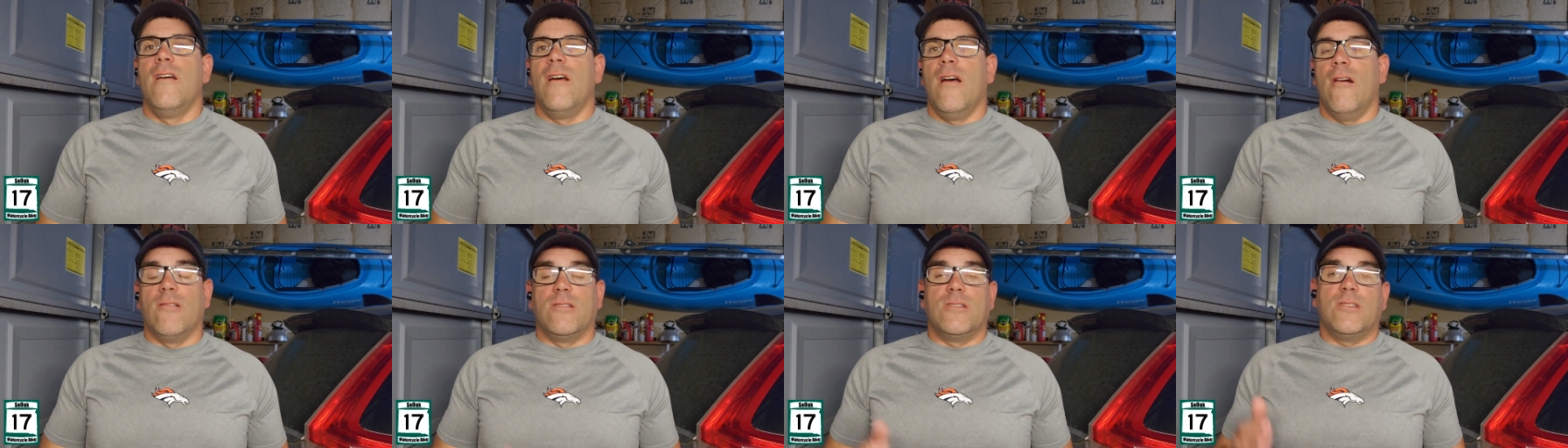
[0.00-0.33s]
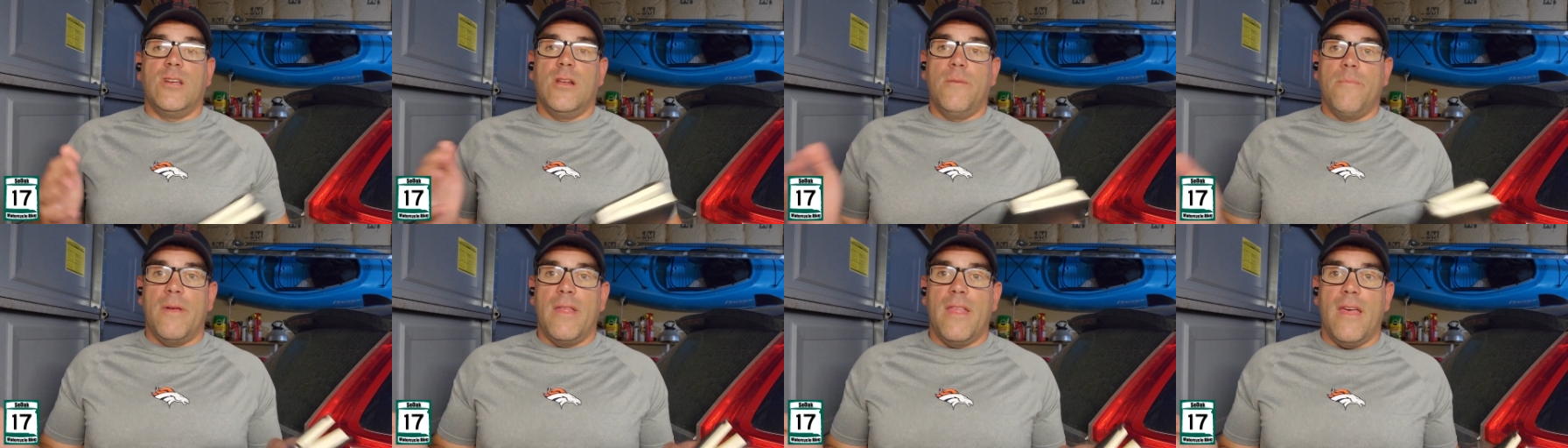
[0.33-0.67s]
Or it
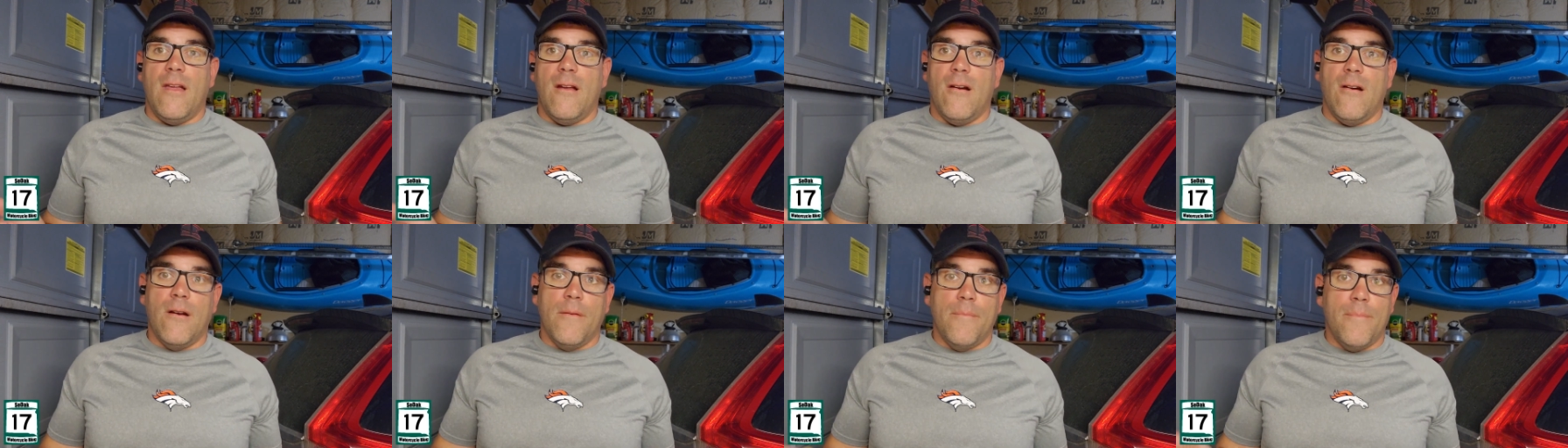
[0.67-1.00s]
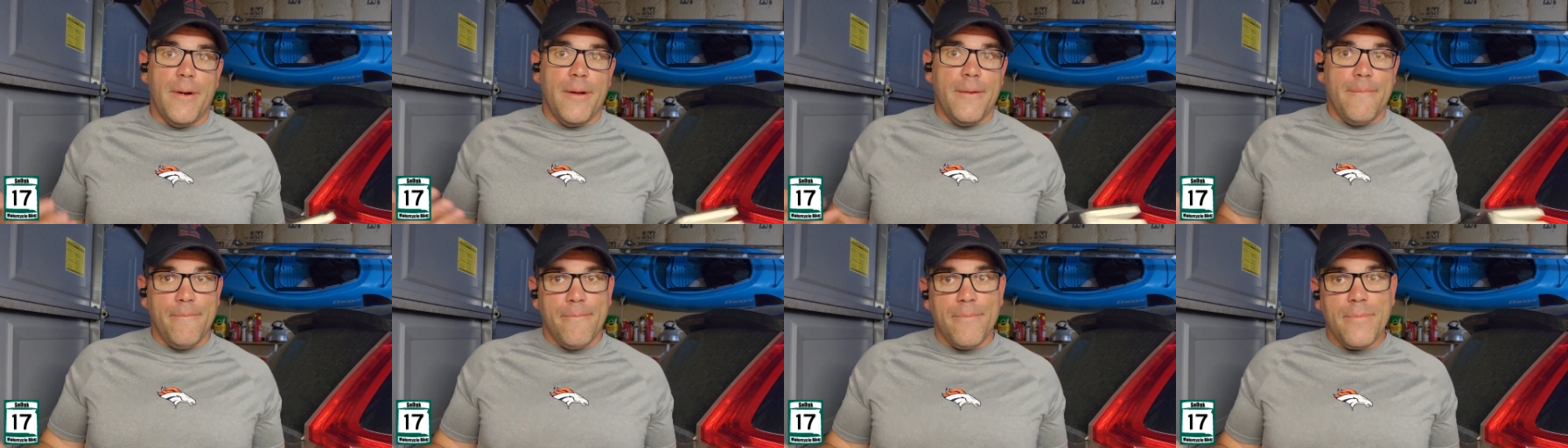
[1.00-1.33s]
shouldn't be that hard,
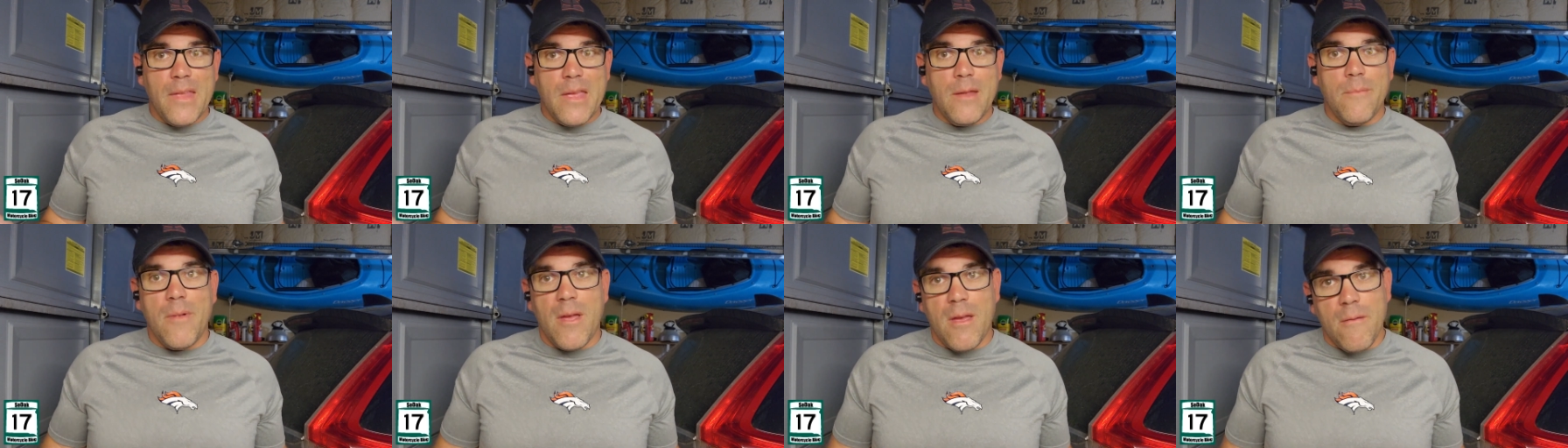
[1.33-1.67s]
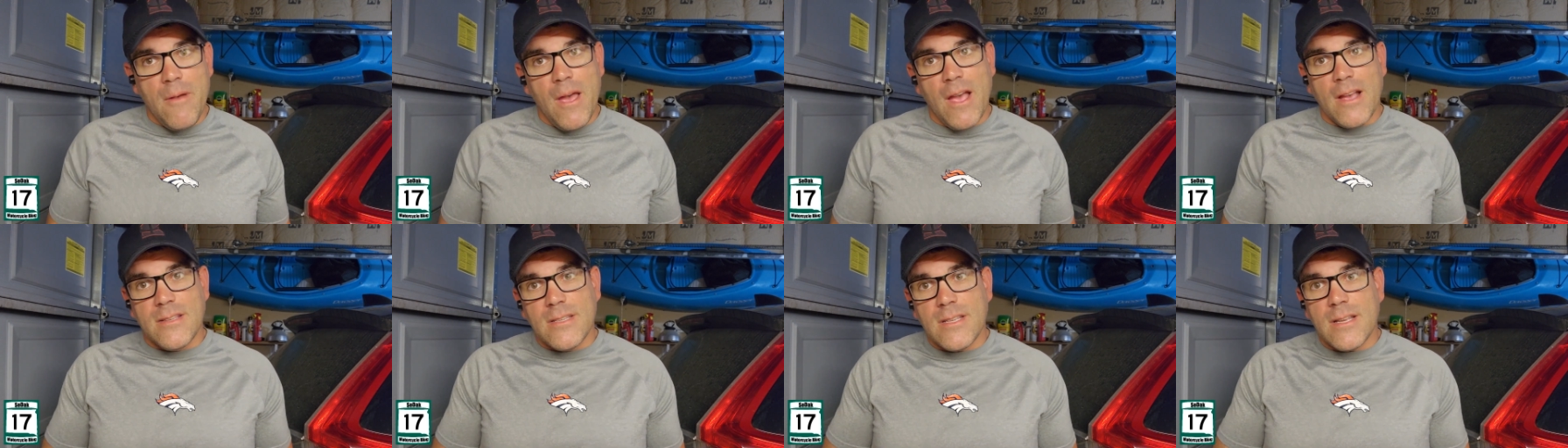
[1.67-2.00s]
but you'd be
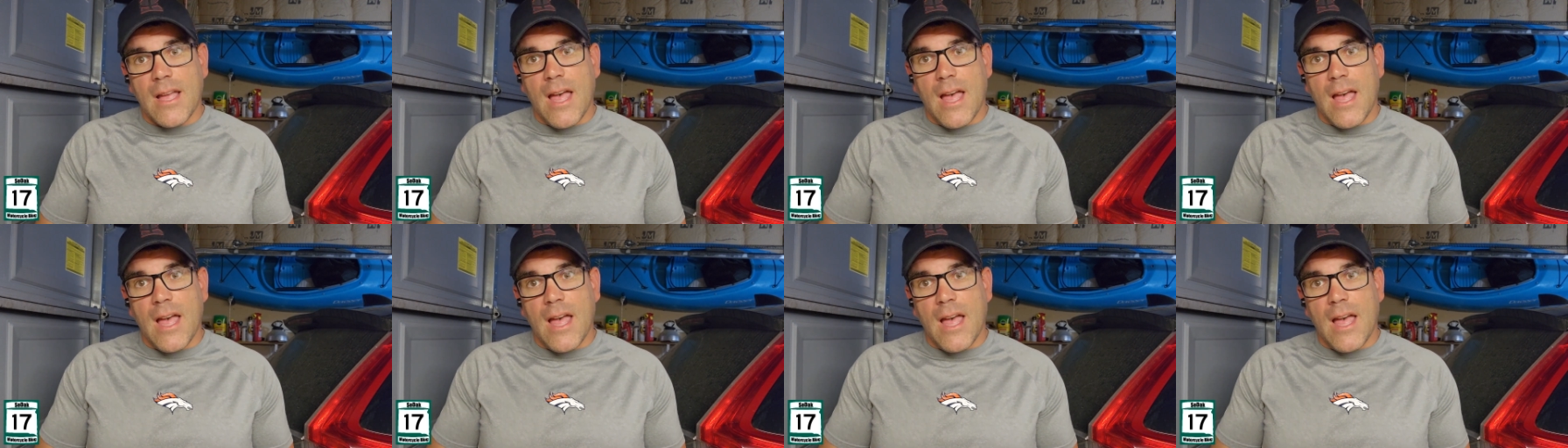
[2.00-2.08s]
amazed.